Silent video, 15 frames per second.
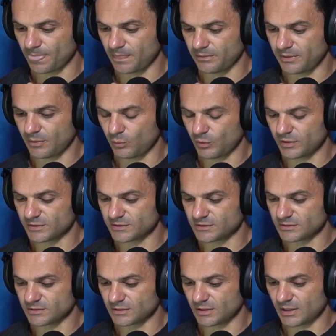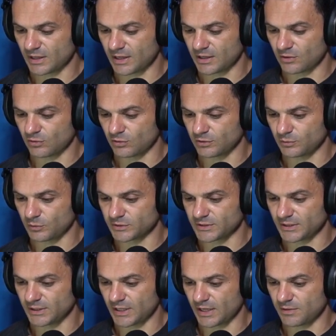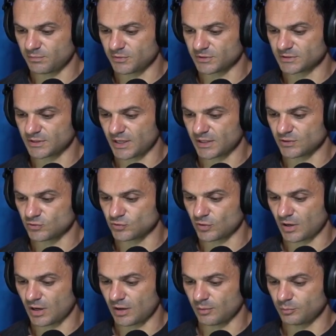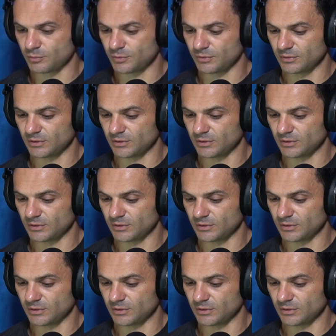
there was a 90% drop